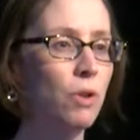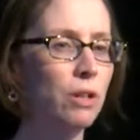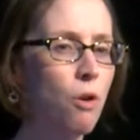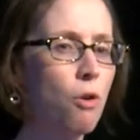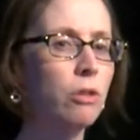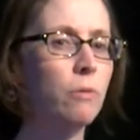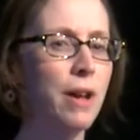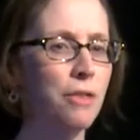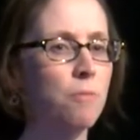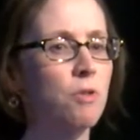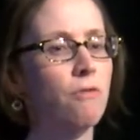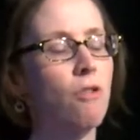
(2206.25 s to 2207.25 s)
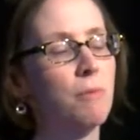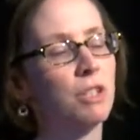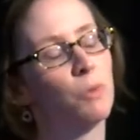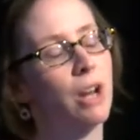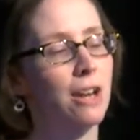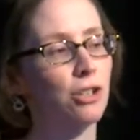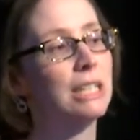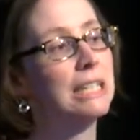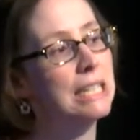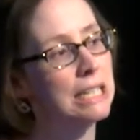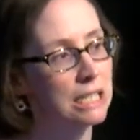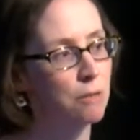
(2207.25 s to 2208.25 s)
what cold weather performance would actually
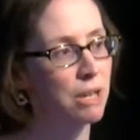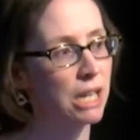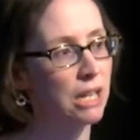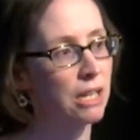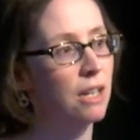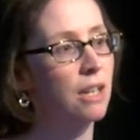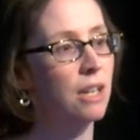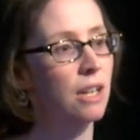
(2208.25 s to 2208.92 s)
need to be